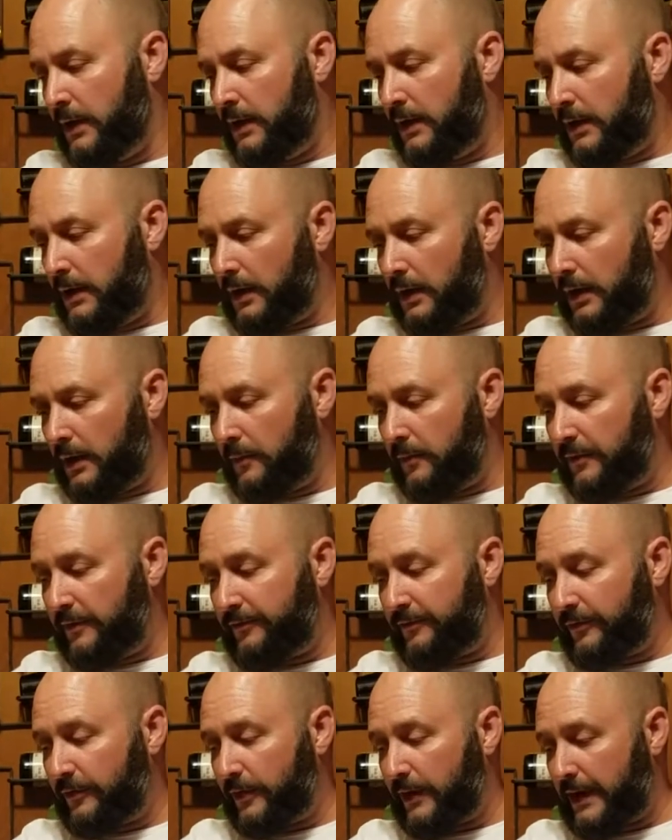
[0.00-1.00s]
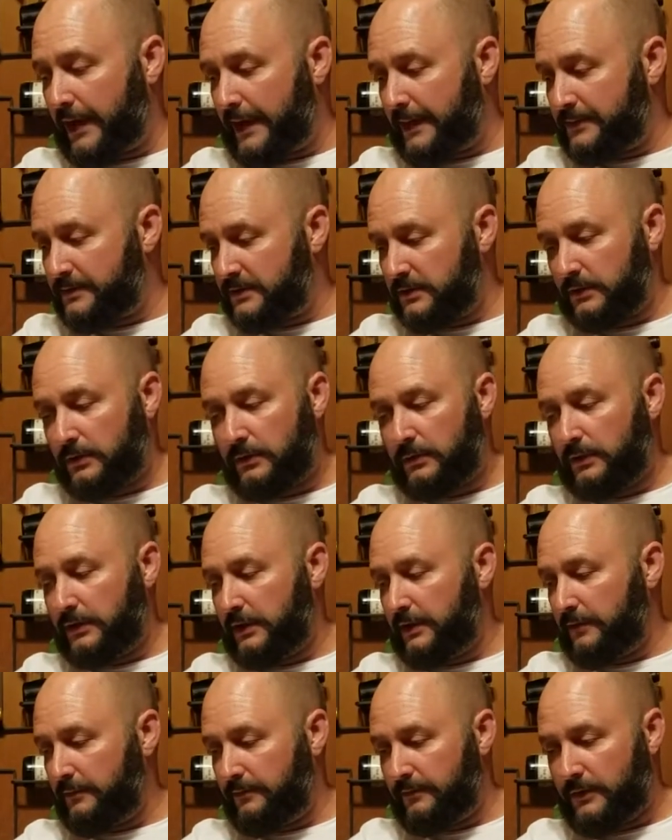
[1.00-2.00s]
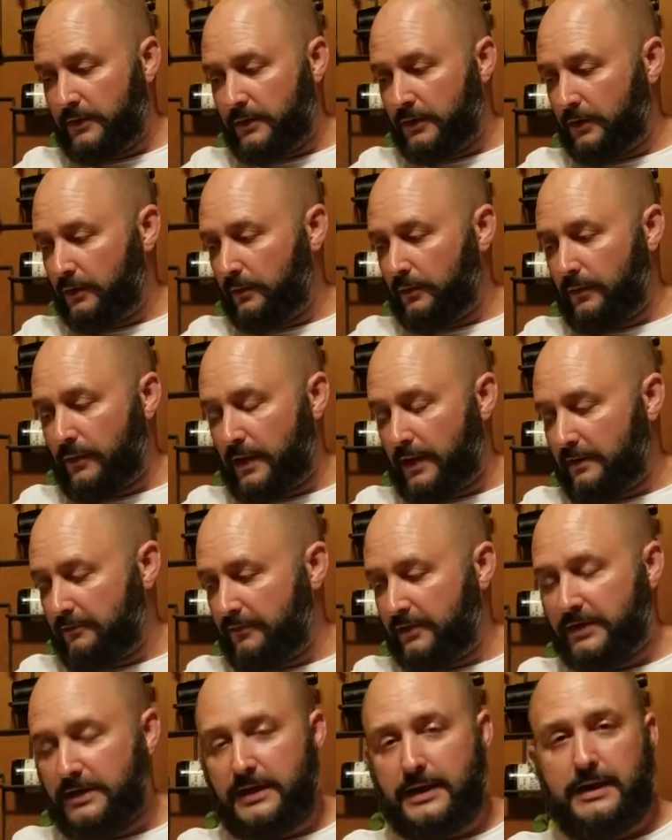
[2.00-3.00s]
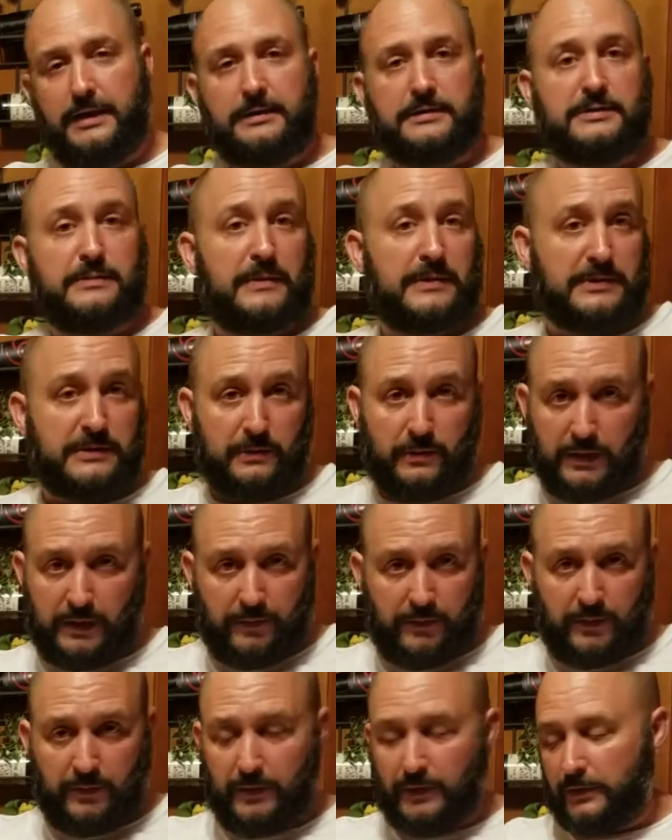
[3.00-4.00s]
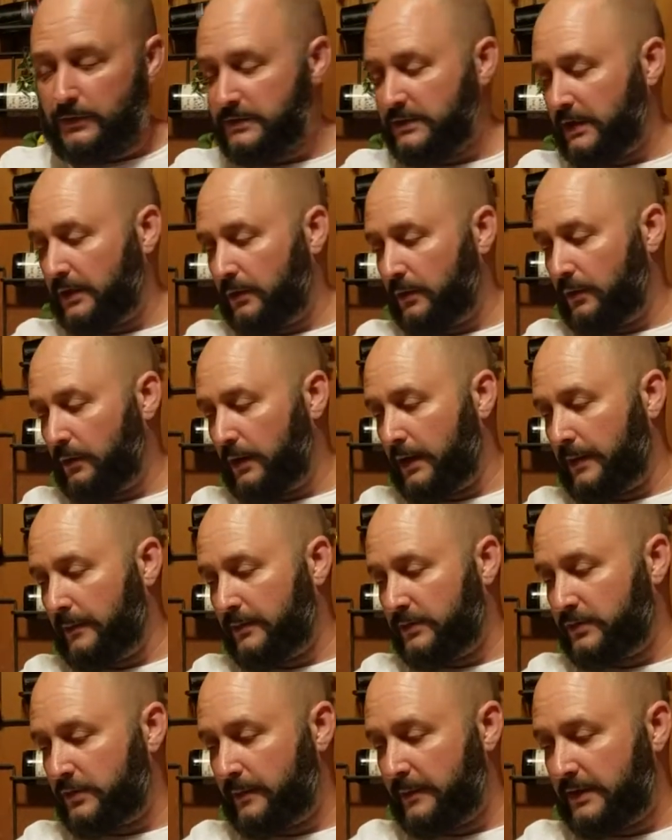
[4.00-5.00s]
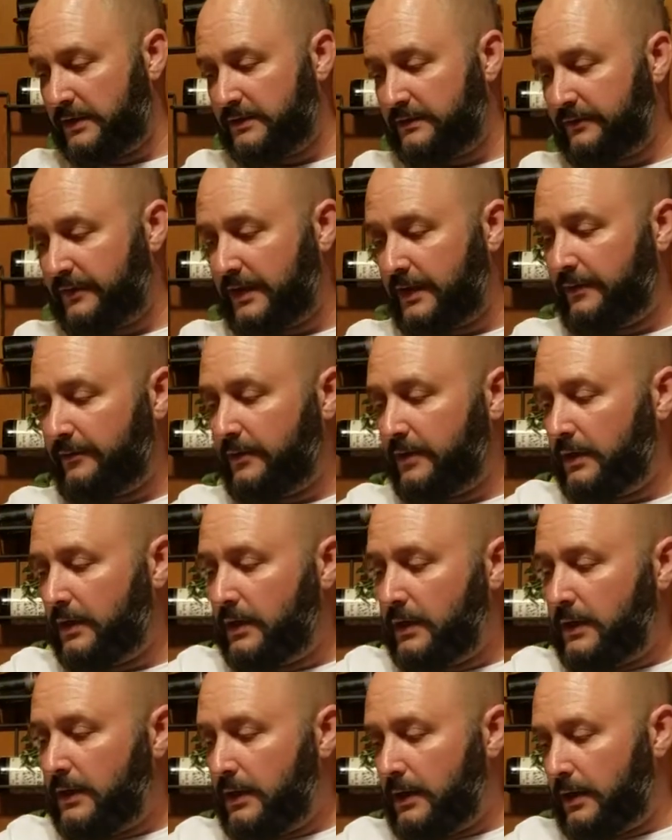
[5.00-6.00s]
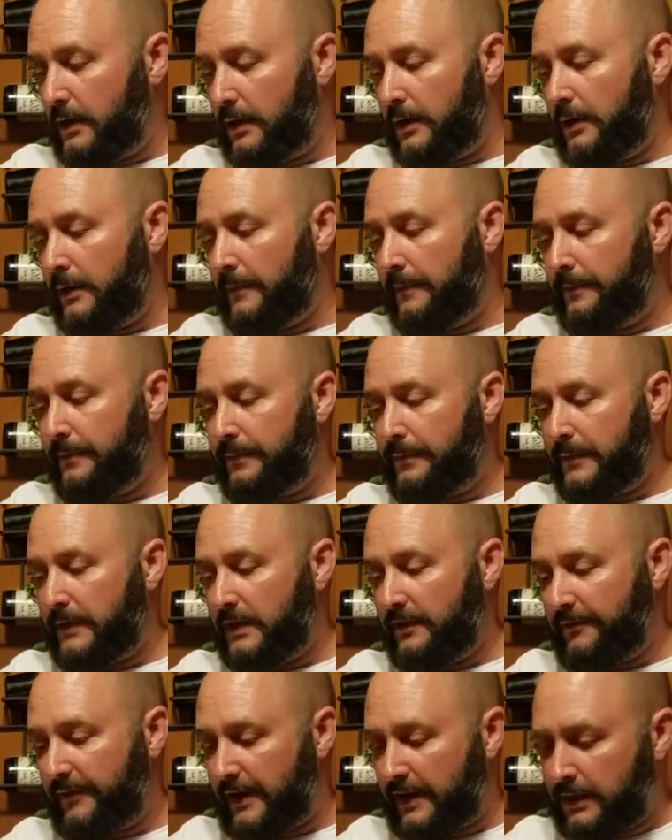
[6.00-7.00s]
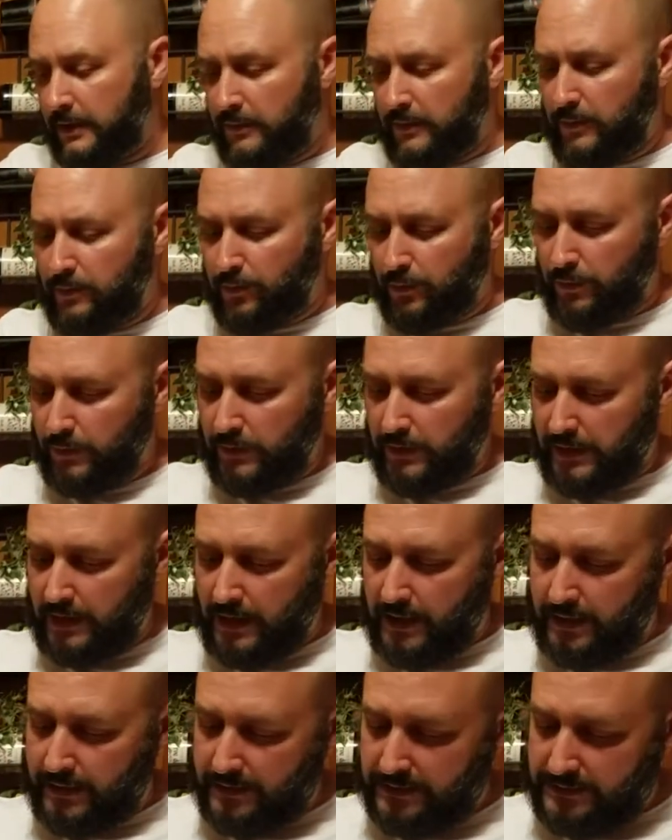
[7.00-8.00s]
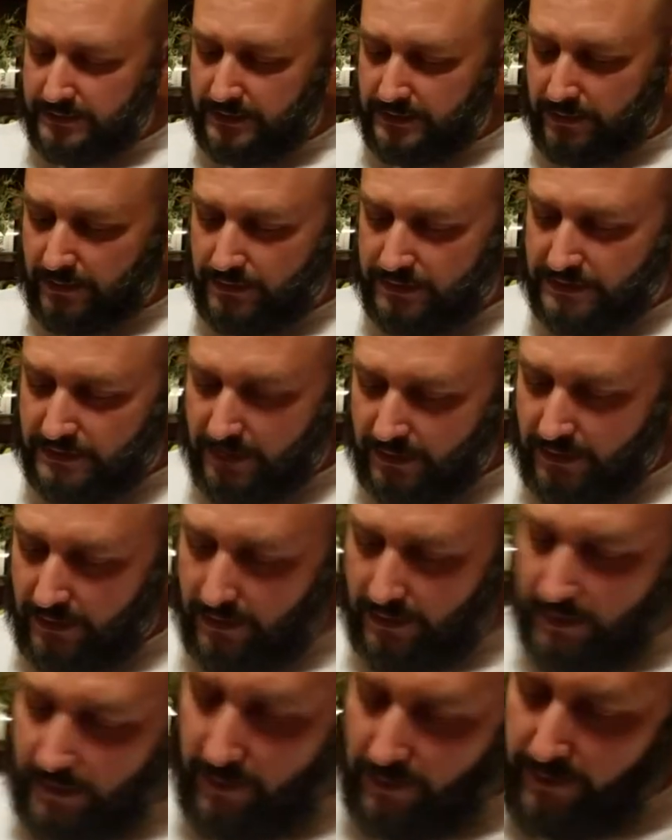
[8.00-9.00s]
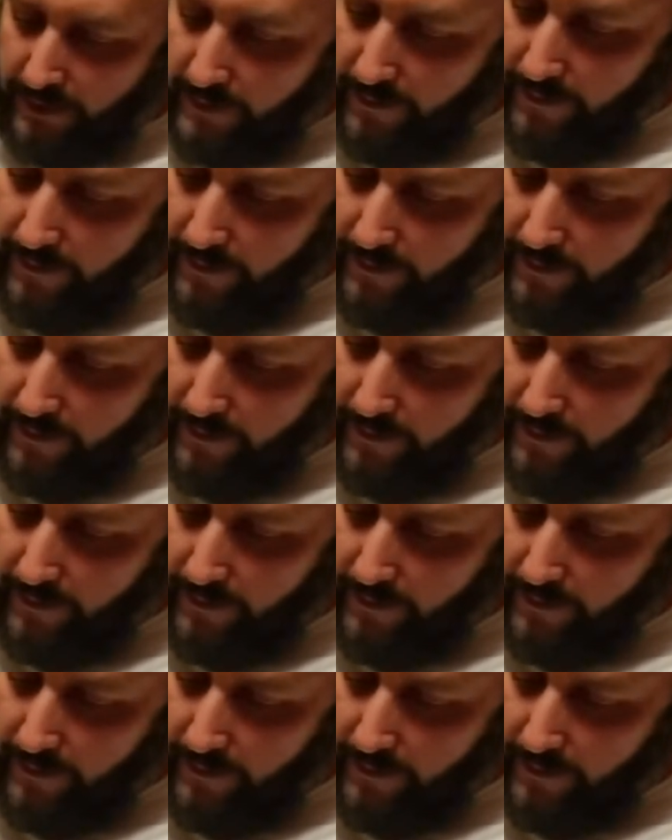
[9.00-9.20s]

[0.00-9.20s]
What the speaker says: But for absolutely every day, especially when I'm on the motorcycle, I'm a tremendous fan of it. If I can be brutally honest, there's on the